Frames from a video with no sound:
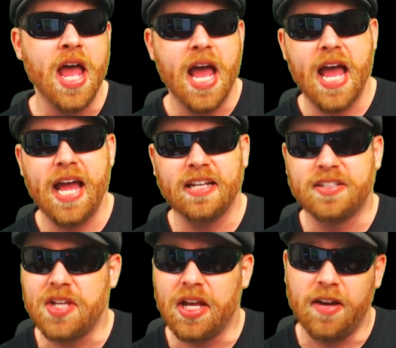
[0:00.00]
and
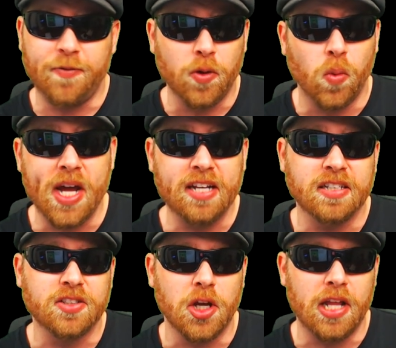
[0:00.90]
for
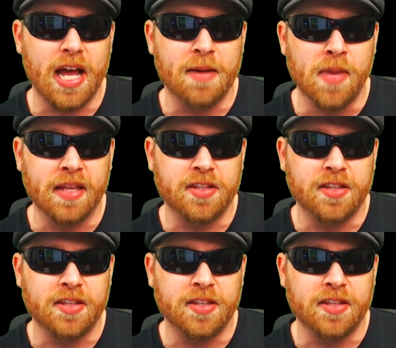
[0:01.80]
$1 a month,